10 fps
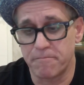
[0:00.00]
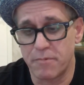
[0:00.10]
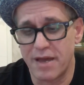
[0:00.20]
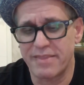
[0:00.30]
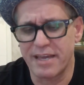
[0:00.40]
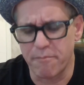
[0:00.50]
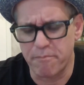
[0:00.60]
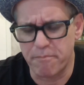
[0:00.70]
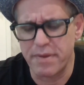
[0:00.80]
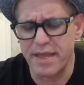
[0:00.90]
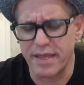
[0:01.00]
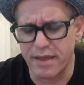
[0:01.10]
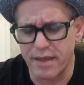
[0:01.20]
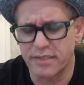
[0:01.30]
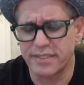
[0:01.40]
I think a
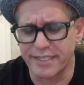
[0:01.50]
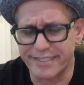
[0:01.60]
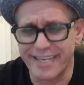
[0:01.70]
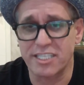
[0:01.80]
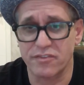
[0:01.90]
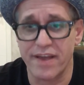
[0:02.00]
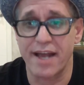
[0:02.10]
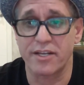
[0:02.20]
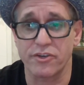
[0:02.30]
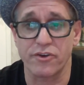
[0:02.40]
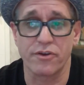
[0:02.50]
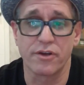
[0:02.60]
big success factor